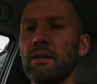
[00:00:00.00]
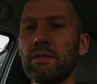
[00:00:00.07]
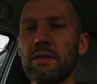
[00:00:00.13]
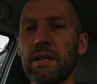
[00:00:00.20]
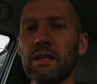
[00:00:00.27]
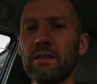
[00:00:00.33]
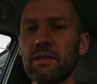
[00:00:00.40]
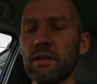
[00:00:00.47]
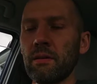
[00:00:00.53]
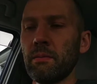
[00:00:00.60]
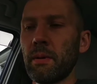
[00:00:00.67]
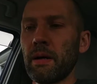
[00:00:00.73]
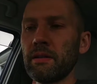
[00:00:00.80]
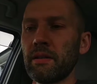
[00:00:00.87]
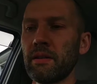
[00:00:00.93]
sensor
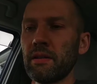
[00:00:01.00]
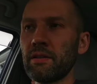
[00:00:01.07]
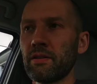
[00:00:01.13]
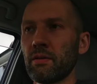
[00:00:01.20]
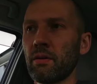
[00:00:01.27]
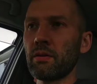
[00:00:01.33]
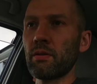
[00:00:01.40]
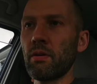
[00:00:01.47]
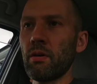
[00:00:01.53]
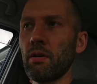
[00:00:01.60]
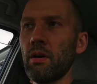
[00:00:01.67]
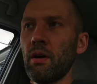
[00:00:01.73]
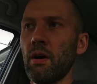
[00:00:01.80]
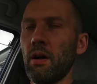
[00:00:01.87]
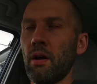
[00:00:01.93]
battery. So I thought
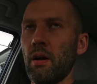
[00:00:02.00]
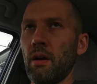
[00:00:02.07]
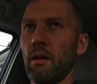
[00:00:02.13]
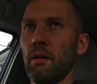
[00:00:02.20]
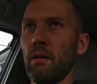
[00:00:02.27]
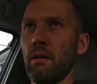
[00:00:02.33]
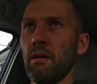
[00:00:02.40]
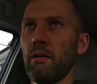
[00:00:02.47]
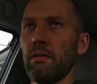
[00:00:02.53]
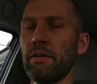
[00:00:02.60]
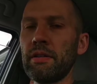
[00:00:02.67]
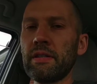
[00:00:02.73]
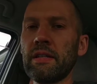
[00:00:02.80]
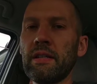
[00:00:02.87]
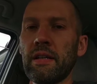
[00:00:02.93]

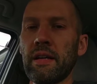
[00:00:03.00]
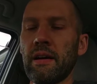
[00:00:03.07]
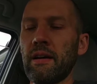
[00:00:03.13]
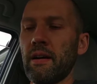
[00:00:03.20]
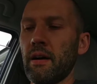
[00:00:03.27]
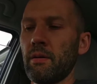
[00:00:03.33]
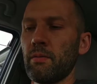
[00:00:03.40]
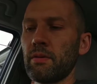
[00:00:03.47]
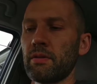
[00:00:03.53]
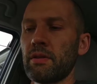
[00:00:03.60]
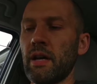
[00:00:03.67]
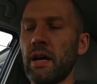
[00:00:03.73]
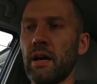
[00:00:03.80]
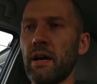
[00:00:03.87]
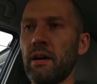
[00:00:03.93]
recently I
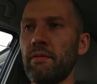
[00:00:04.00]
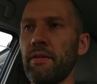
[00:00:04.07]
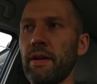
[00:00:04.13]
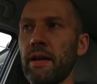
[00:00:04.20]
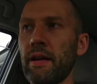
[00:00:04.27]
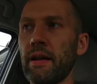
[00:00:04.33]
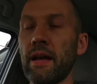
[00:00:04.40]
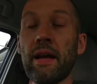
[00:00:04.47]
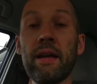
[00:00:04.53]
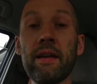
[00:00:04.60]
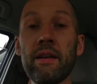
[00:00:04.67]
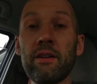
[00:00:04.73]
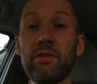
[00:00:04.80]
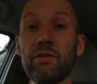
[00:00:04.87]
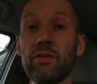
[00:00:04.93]
was having
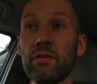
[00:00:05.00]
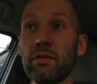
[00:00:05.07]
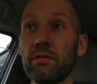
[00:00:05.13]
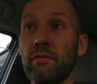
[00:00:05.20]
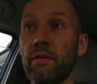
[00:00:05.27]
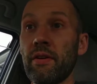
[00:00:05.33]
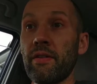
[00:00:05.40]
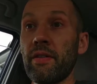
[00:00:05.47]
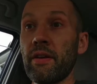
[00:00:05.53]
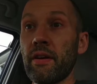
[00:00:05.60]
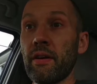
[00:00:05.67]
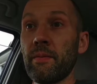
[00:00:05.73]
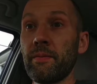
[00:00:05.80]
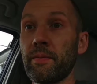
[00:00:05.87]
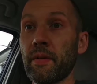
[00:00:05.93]
issues with
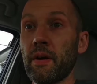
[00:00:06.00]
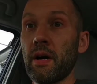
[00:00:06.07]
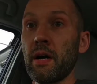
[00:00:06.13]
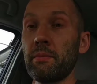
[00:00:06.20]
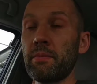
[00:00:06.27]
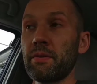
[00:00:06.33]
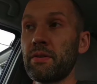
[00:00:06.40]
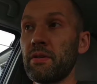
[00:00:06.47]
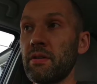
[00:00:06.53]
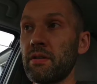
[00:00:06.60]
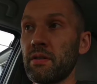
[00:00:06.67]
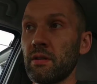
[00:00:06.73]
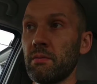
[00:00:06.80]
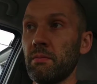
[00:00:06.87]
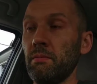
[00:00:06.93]
the hybrid
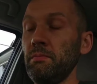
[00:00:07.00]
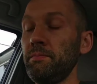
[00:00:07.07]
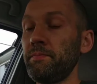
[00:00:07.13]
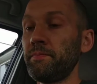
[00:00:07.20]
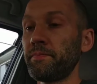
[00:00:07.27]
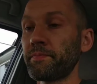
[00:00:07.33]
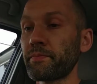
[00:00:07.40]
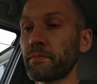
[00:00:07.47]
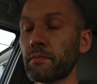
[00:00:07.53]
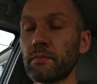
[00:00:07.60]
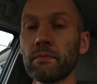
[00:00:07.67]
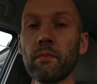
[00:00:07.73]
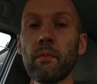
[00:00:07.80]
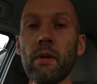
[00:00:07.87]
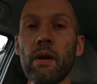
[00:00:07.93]
system.
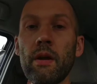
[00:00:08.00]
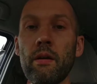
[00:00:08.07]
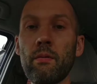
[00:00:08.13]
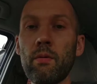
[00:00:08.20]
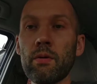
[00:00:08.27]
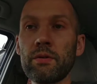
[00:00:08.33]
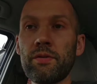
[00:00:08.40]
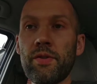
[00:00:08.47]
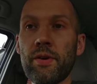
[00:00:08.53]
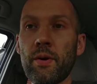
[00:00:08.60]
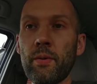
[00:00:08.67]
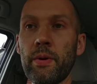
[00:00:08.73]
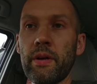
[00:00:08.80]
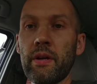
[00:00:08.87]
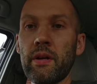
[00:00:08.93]
It was
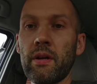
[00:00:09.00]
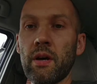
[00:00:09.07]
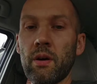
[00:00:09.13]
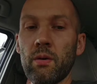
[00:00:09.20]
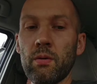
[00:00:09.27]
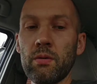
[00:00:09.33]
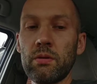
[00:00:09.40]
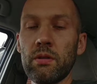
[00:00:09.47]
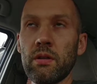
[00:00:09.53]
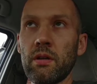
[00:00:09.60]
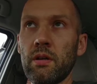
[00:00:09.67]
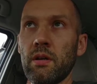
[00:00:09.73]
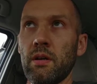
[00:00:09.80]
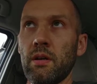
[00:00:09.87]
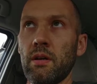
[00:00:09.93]
throwing code
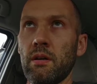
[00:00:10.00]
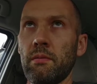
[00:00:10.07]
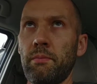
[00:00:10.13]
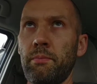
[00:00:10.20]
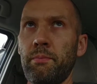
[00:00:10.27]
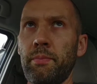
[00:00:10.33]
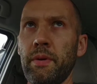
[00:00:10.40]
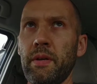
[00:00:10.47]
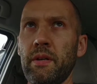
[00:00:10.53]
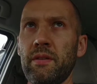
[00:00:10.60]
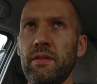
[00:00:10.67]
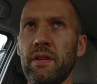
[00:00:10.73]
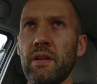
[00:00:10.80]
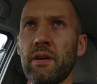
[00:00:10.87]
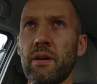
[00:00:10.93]

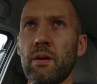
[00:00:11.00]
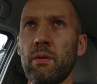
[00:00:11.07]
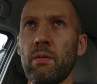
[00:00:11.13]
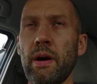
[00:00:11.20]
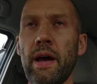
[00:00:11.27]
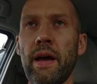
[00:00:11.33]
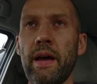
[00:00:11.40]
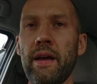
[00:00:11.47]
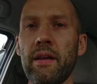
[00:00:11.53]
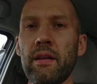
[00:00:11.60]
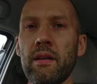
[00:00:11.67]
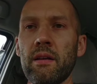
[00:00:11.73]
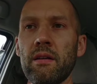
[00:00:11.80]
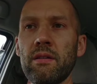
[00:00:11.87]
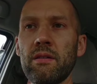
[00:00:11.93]

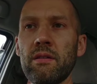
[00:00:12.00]
P0A80,